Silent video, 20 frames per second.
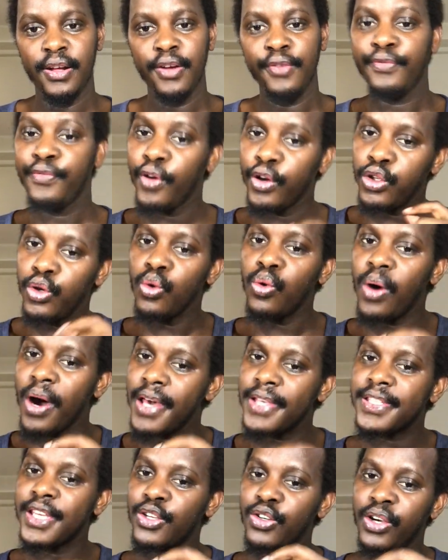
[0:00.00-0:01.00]
For you
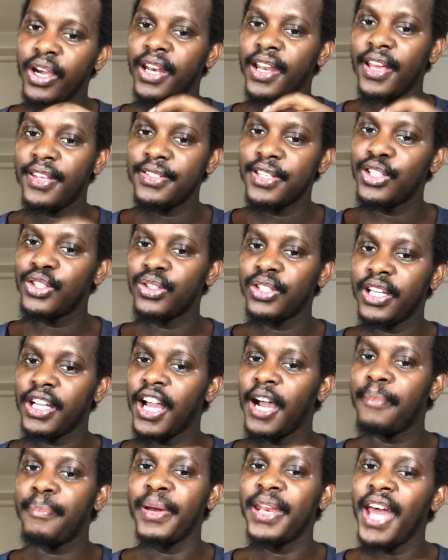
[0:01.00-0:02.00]
as an organization, a
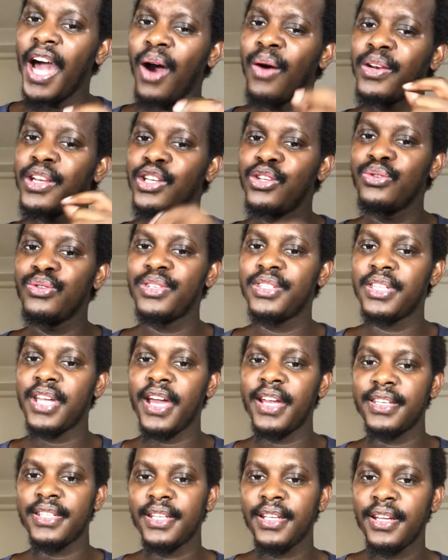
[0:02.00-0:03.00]
company, how did you
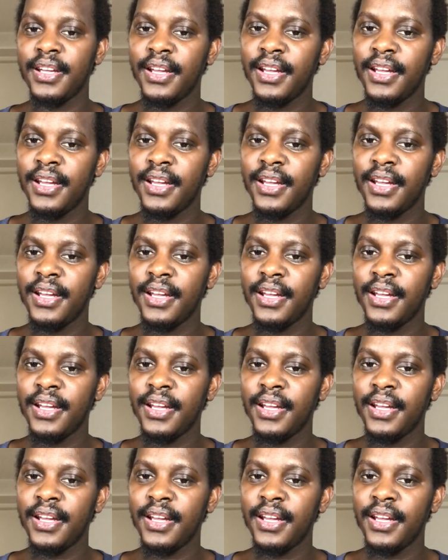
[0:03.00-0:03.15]
start?